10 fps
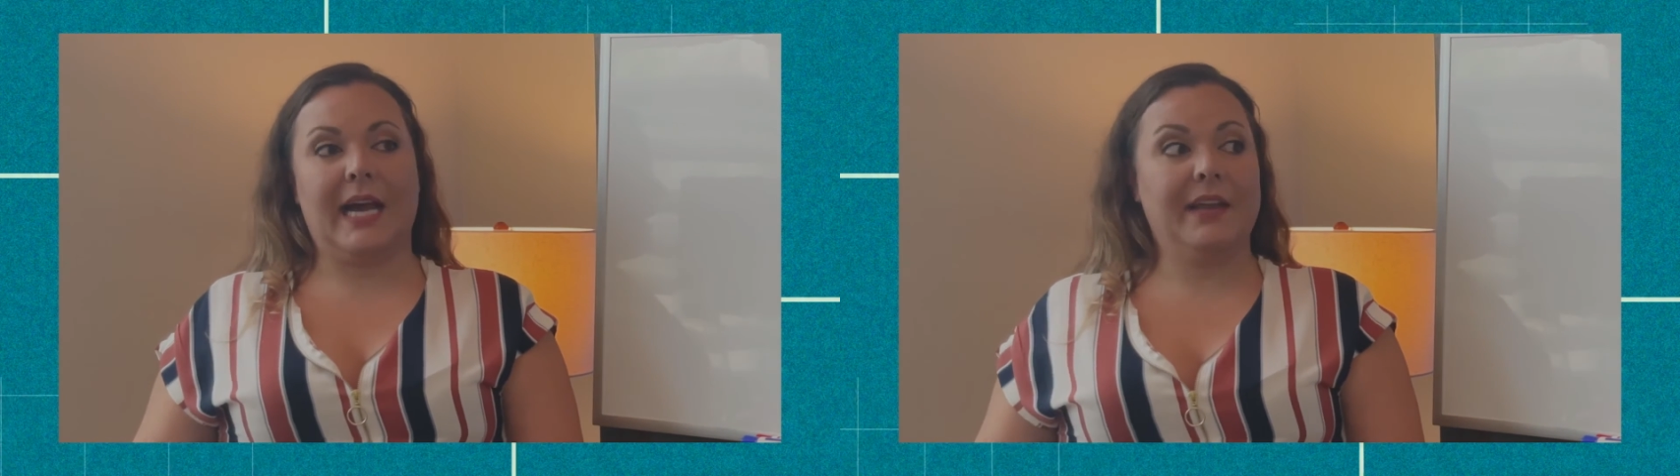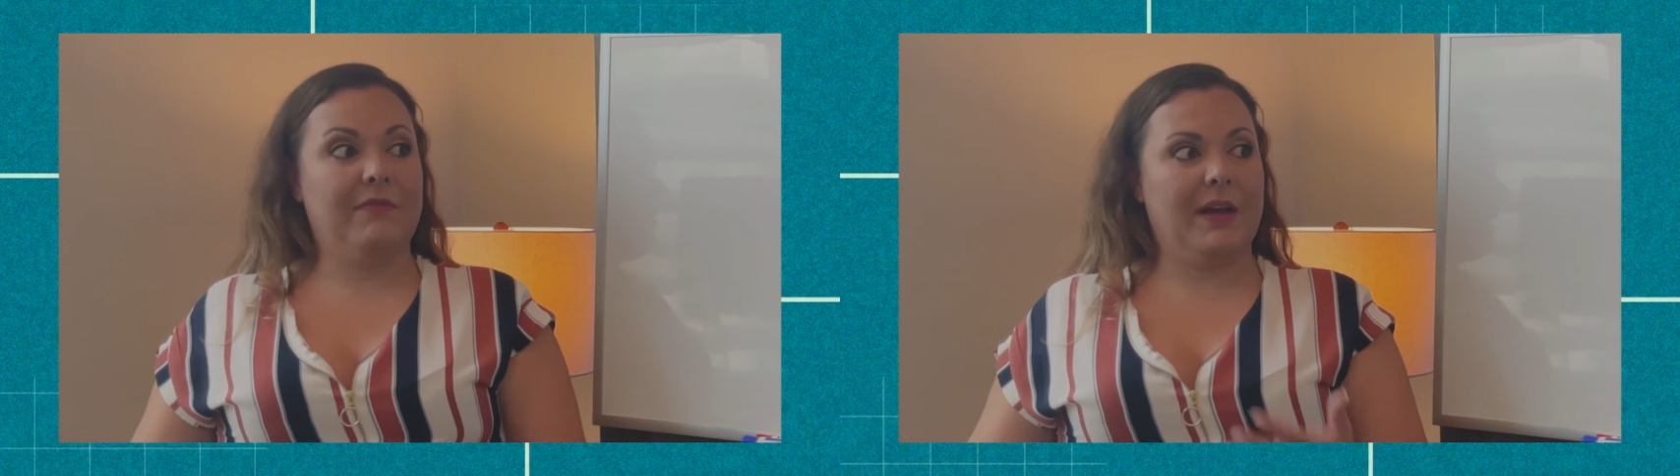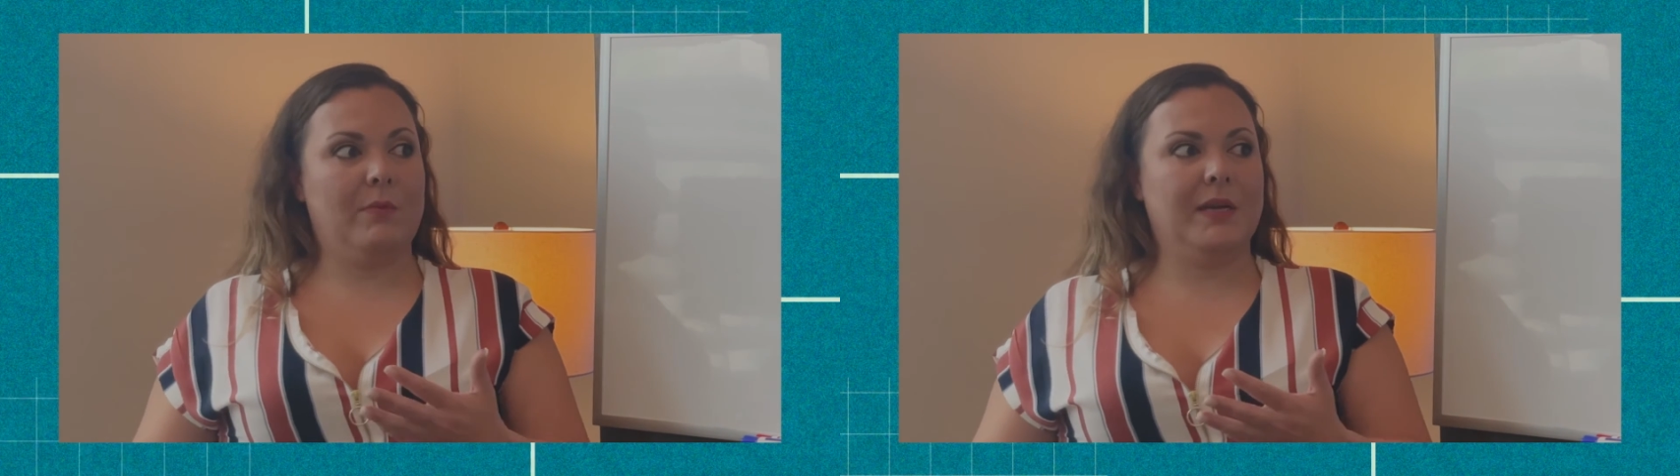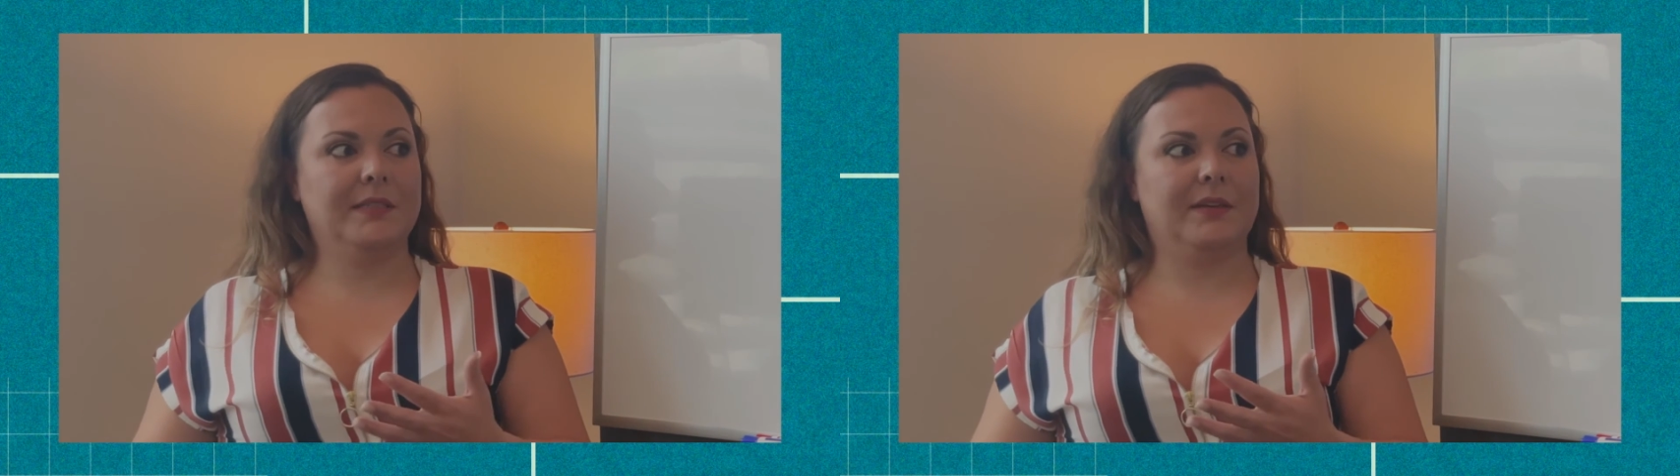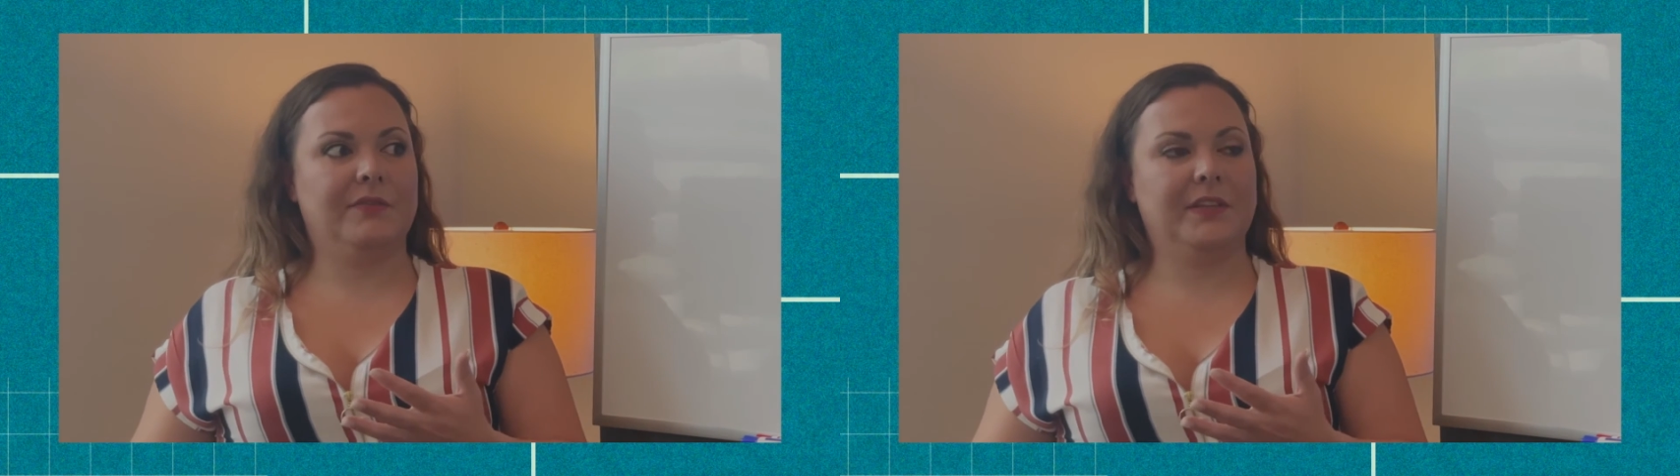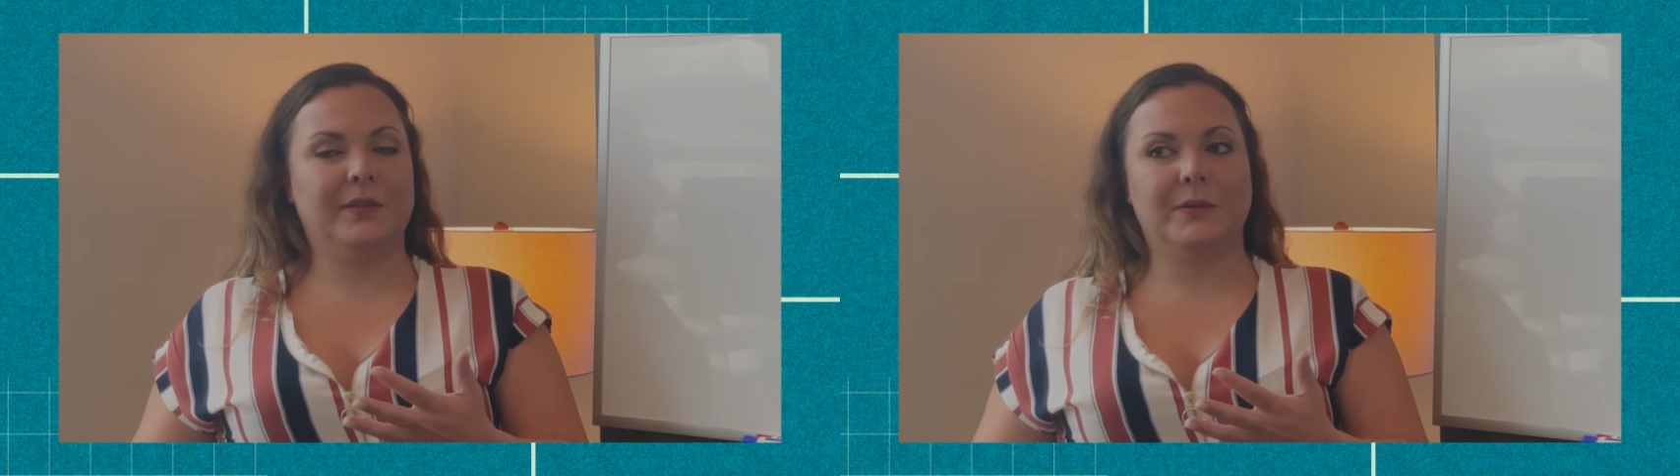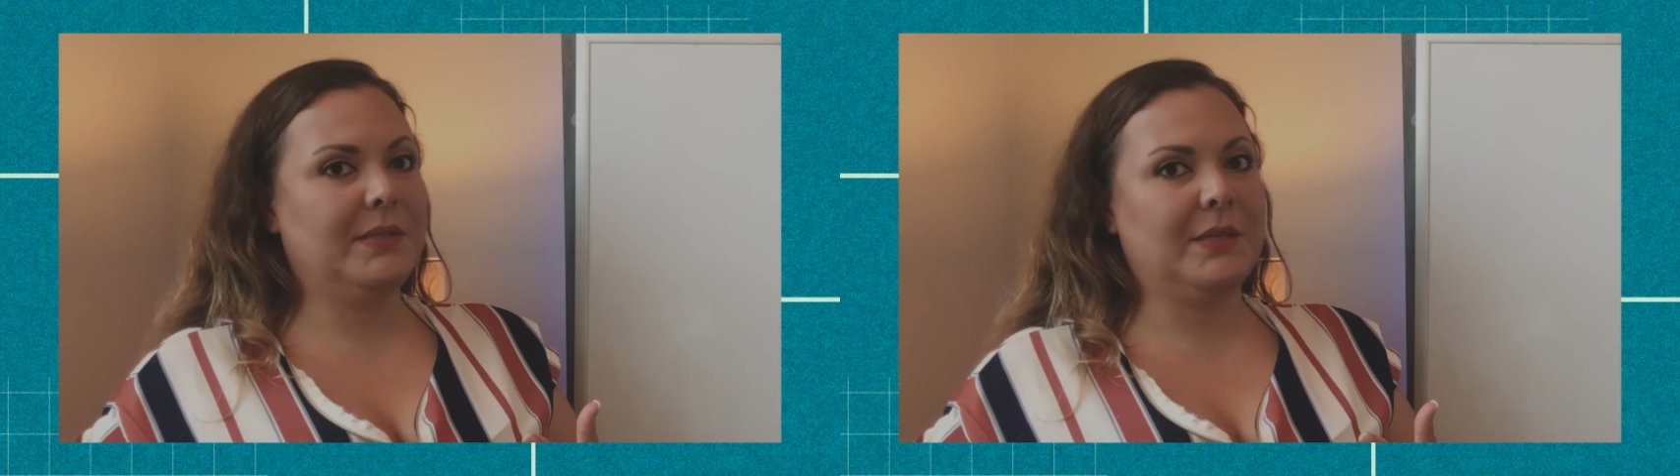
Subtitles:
I found myself in those